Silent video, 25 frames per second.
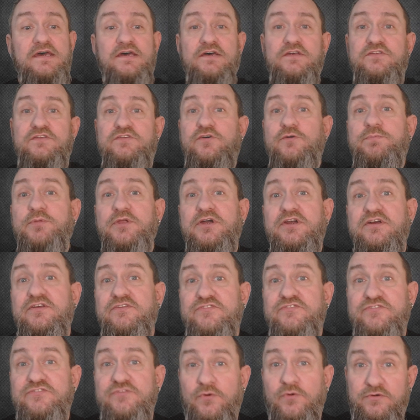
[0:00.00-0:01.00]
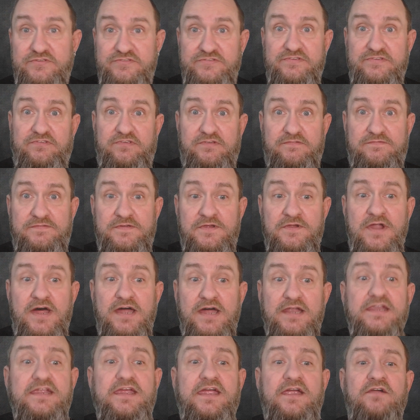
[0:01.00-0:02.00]
duplicate sources if you're not
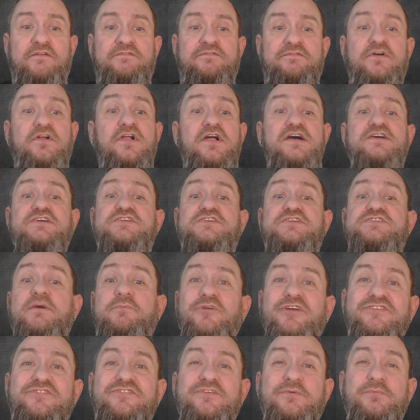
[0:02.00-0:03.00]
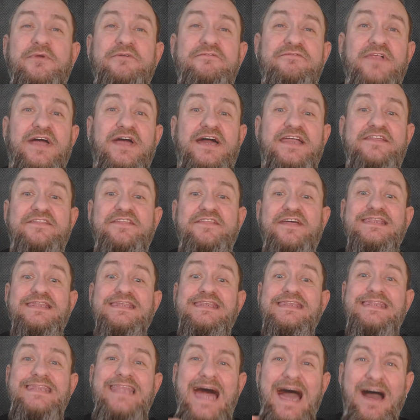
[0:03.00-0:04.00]
careful, summaries that reflect the
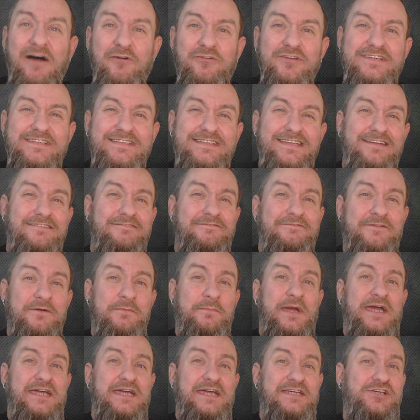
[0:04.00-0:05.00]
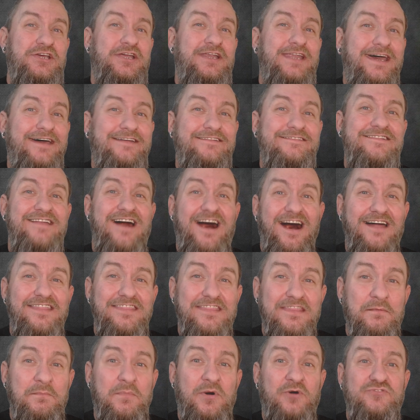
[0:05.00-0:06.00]
loudest information and not
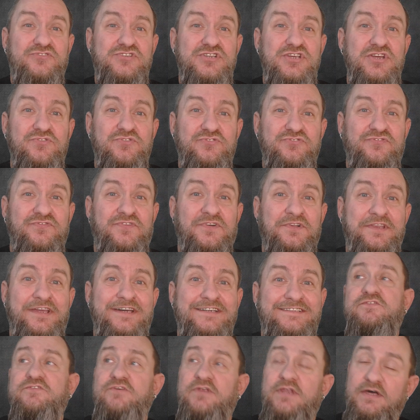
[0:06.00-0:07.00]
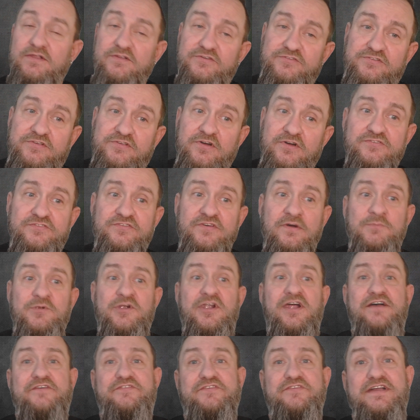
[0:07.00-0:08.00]
the most usefulness. So now let's talk
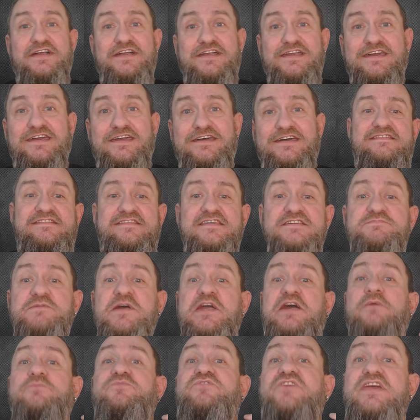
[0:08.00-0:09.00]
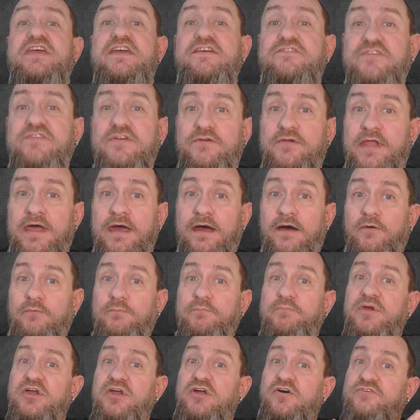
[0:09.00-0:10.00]
summarizing again. This becomes easier now
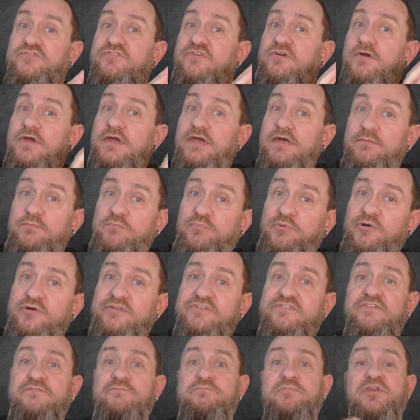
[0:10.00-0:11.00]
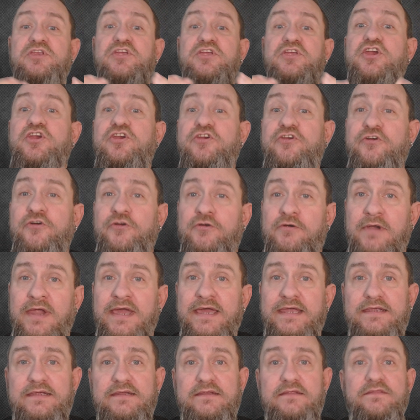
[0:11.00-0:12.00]
because your inputs have been
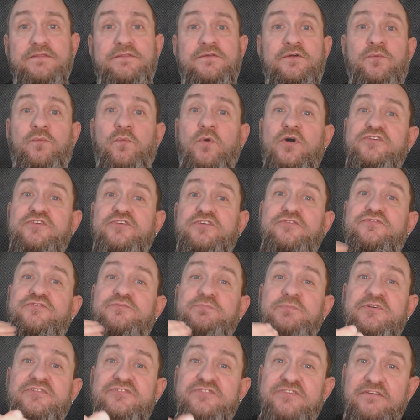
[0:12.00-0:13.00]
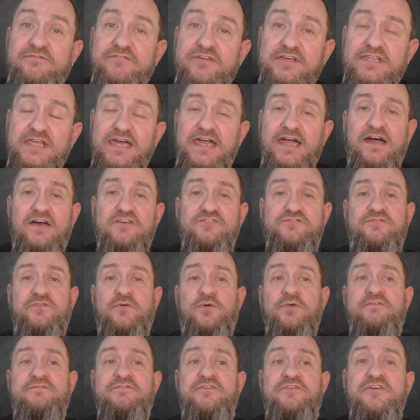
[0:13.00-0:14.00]
curated. They're what you've specifically asked
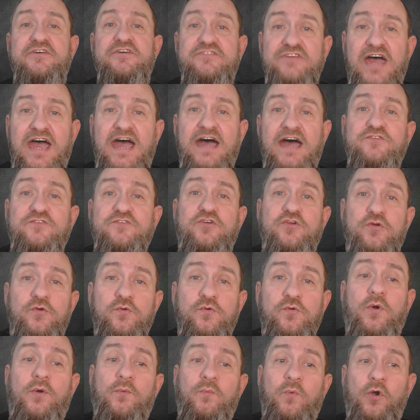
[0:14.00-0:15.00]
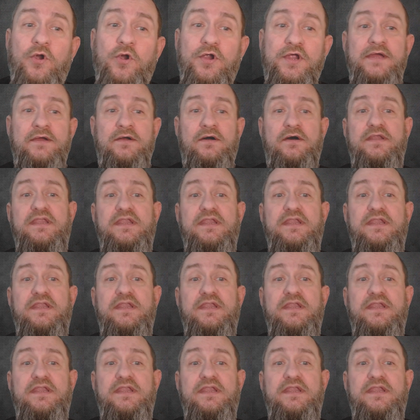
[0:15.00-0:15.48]
for the task you are working on.